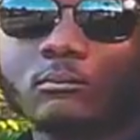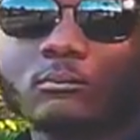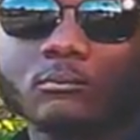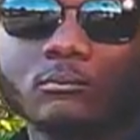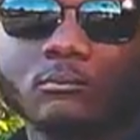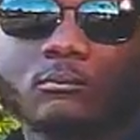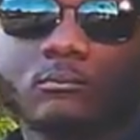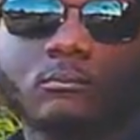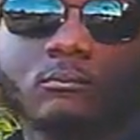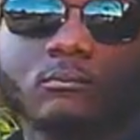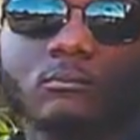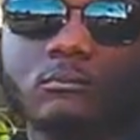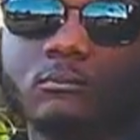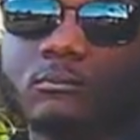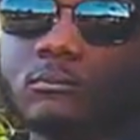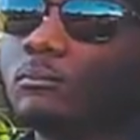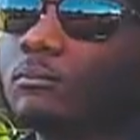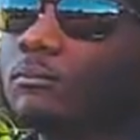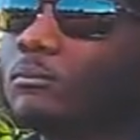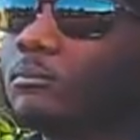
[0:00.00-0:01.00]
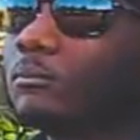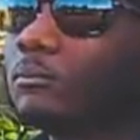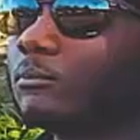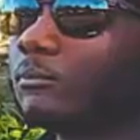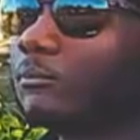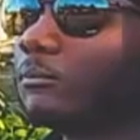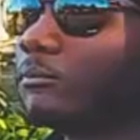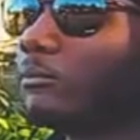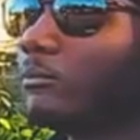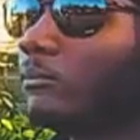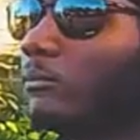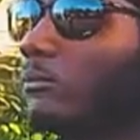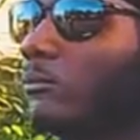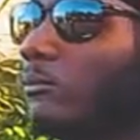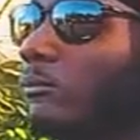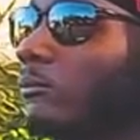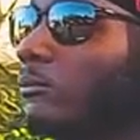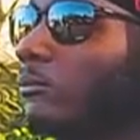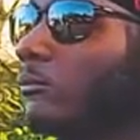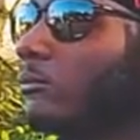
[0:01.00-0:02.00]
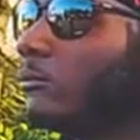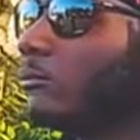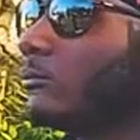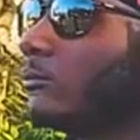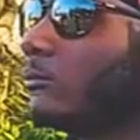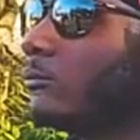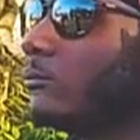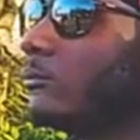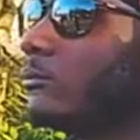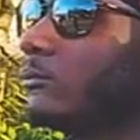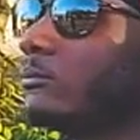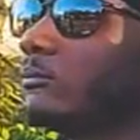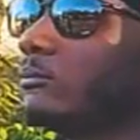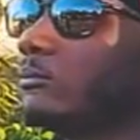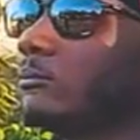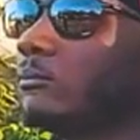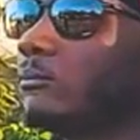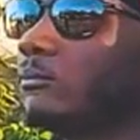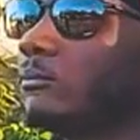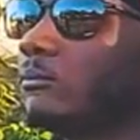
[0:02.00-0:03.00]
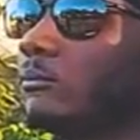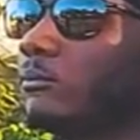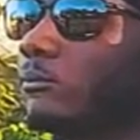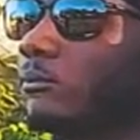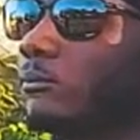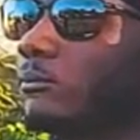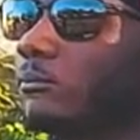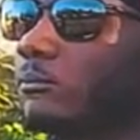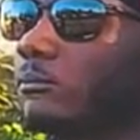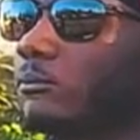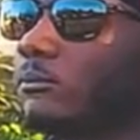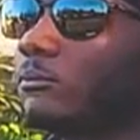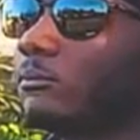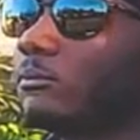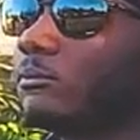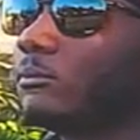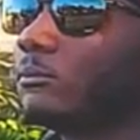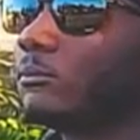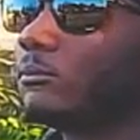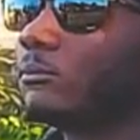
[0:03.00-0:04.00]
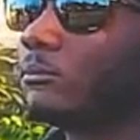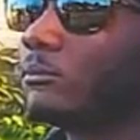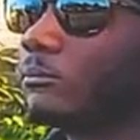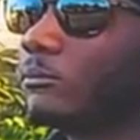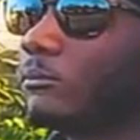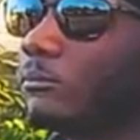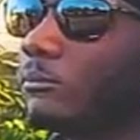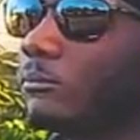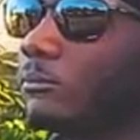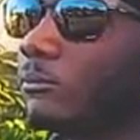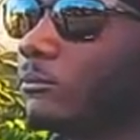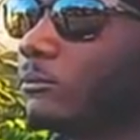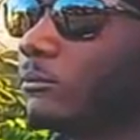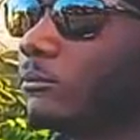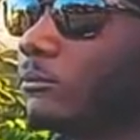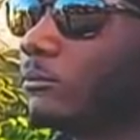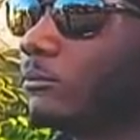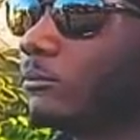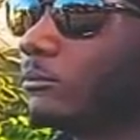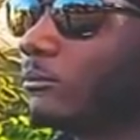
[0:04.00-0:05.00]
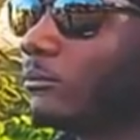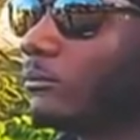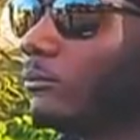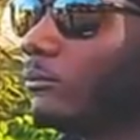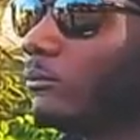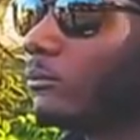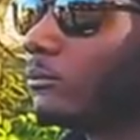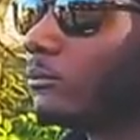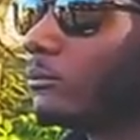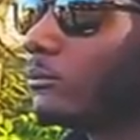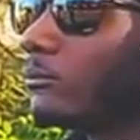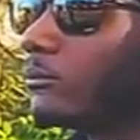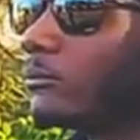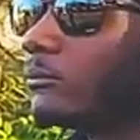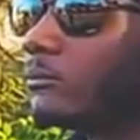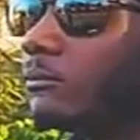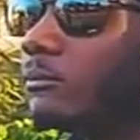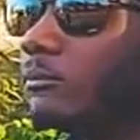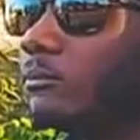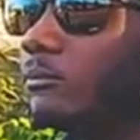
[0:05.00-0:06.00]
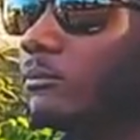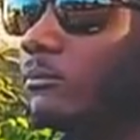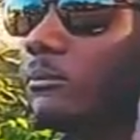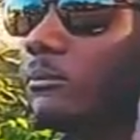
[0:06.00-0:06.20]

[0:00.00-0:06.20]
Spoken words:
(not speaking)